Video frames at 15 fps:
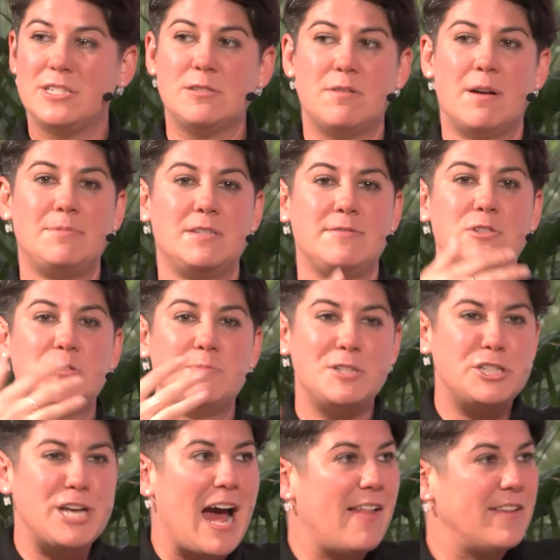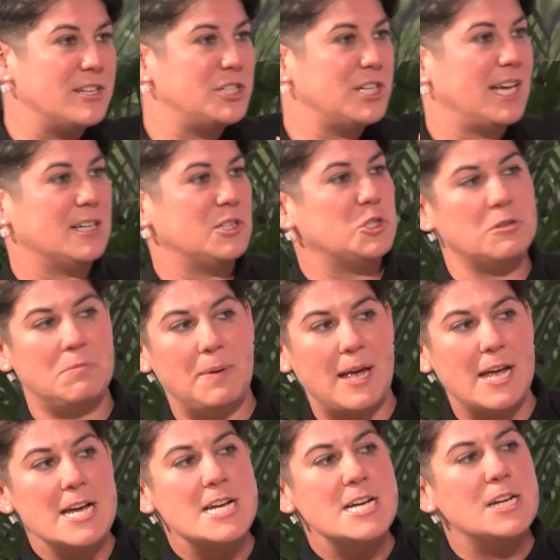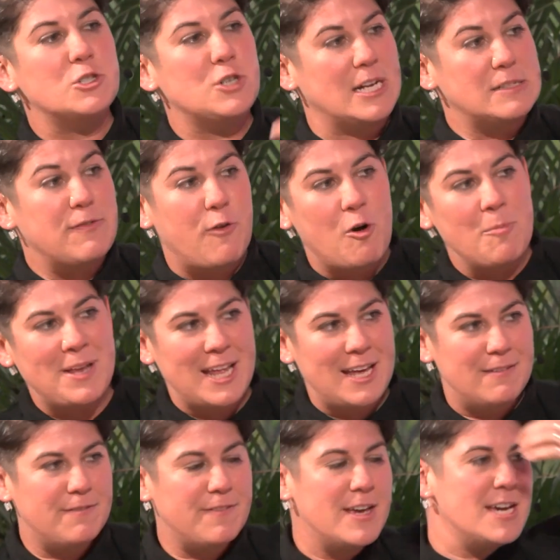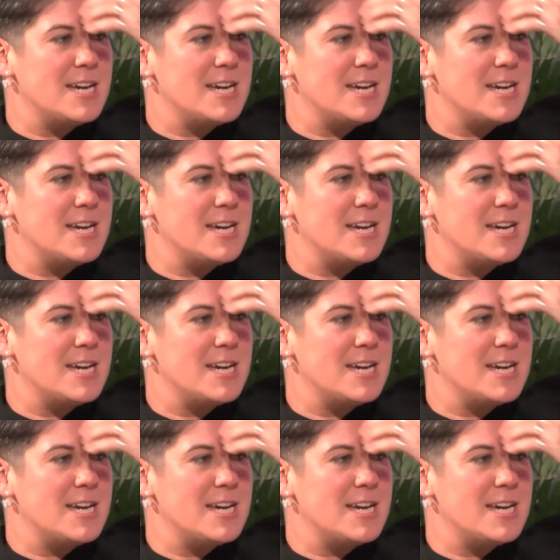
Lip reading: disruptive. It should be challenging. It should be transformative.